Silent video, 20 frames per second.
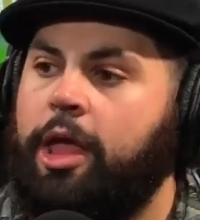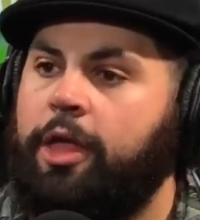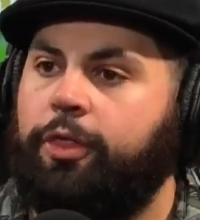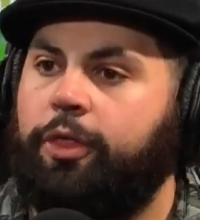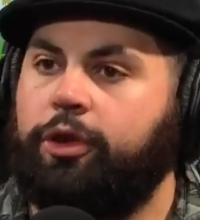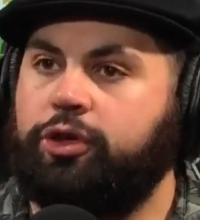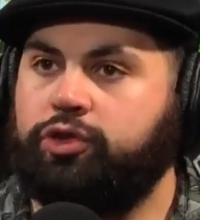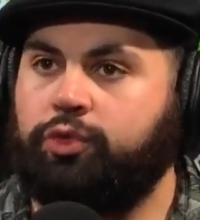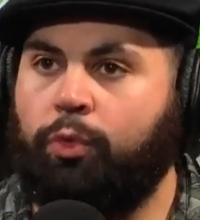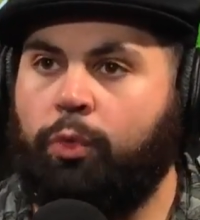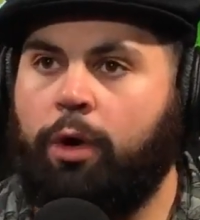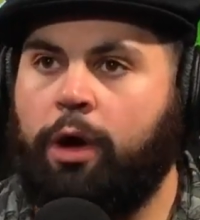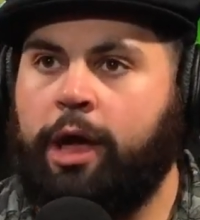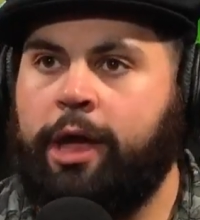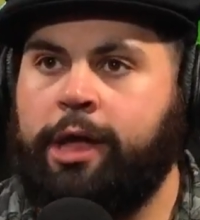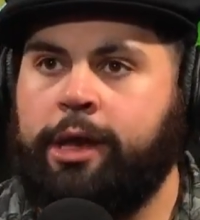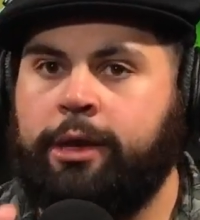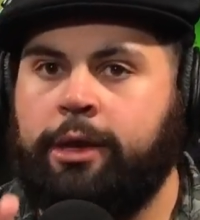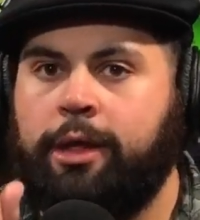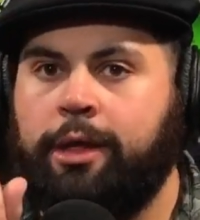There's
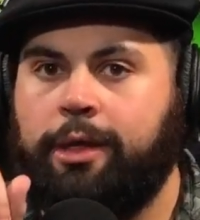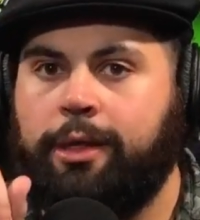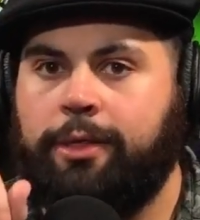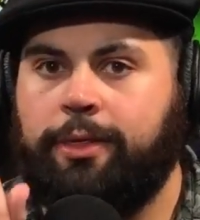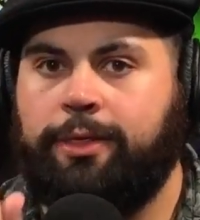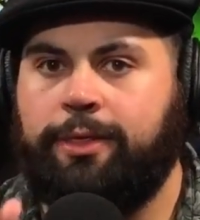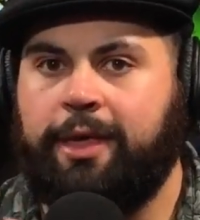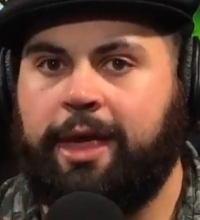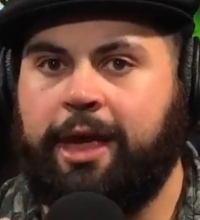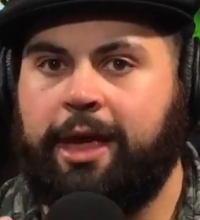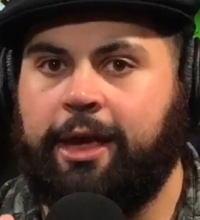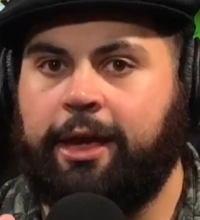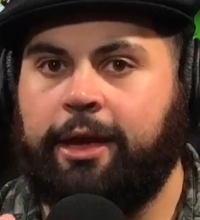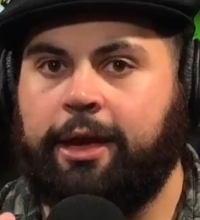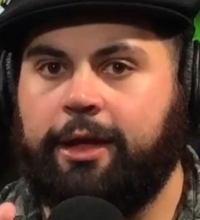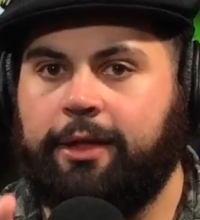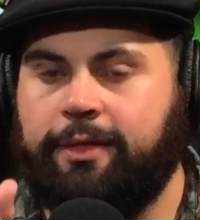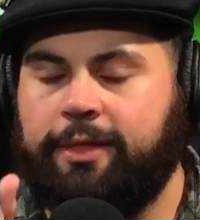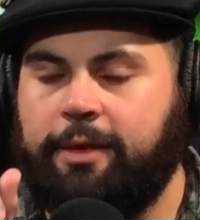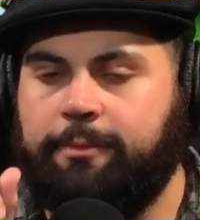one
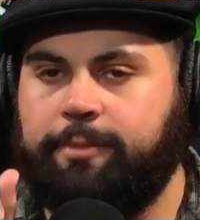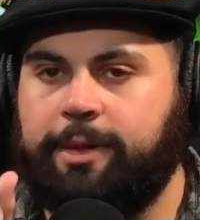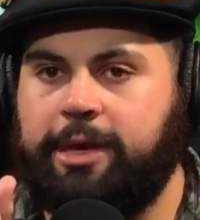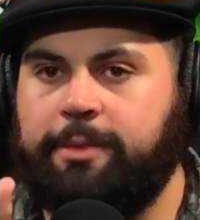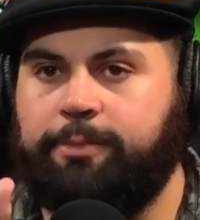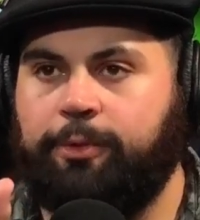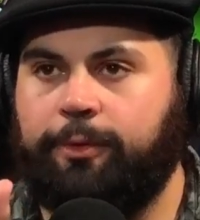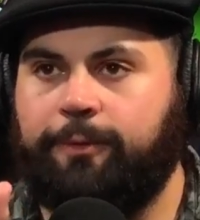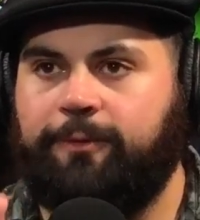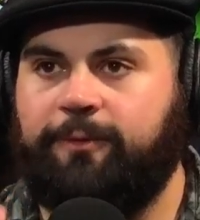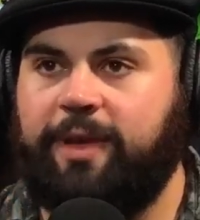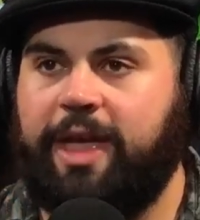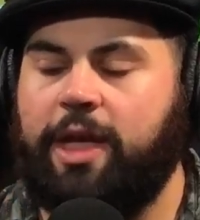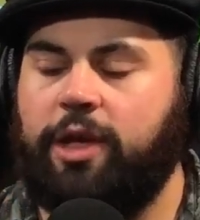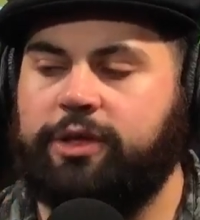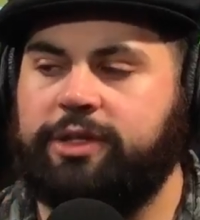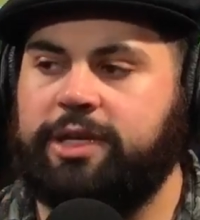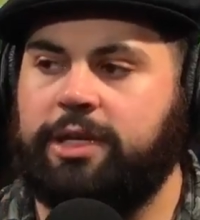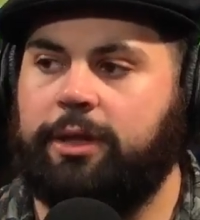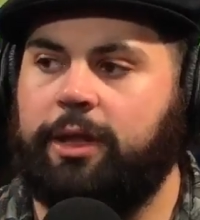thing that people
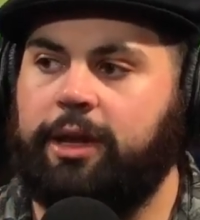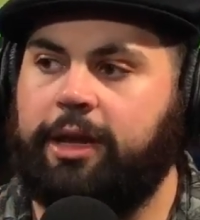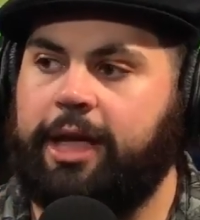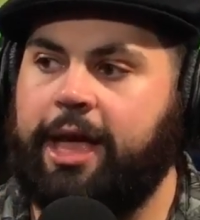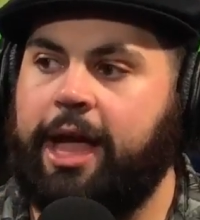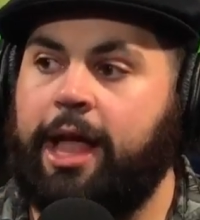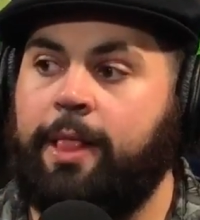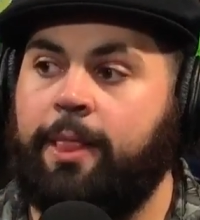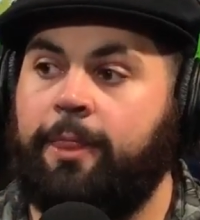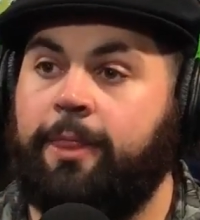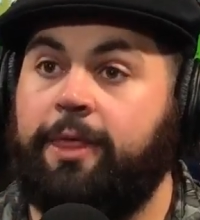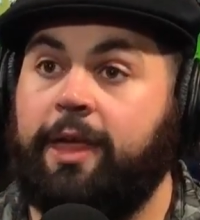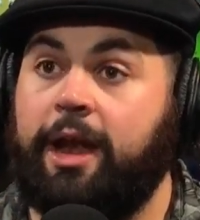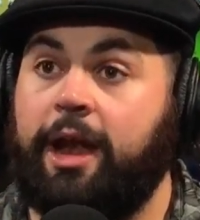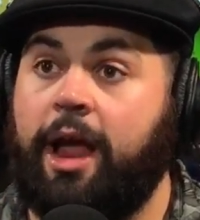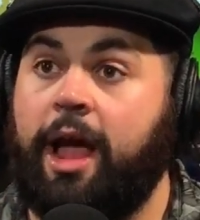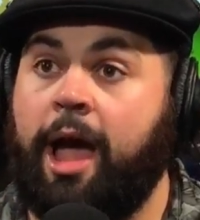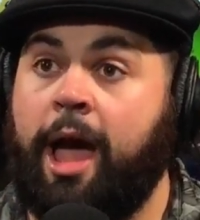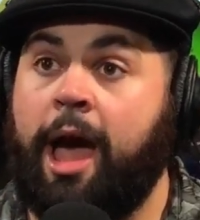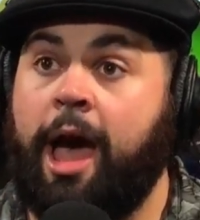fail to look at
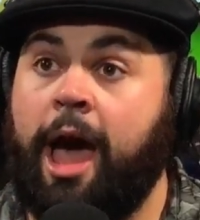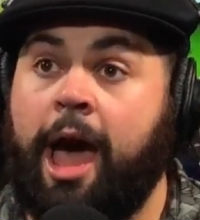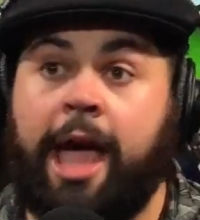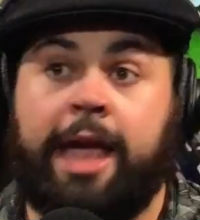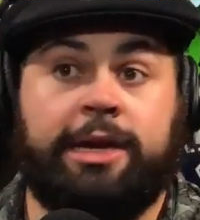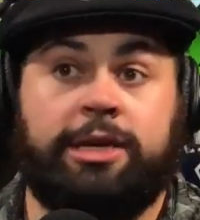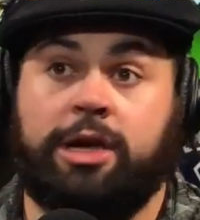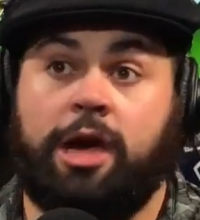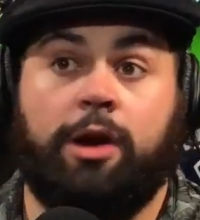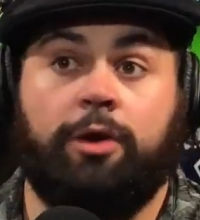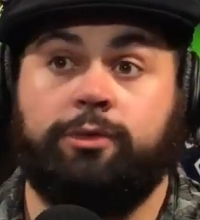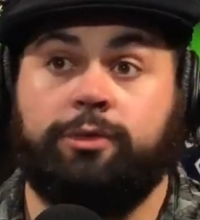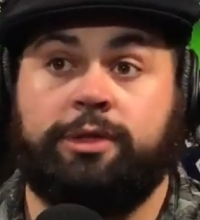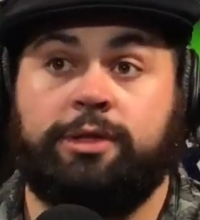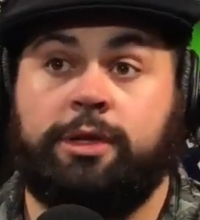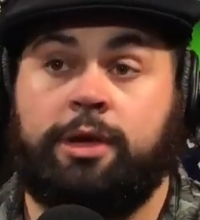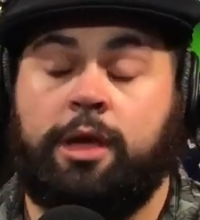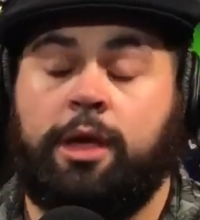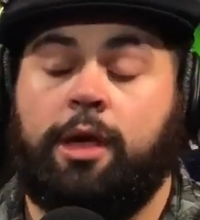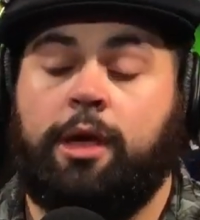that I don't,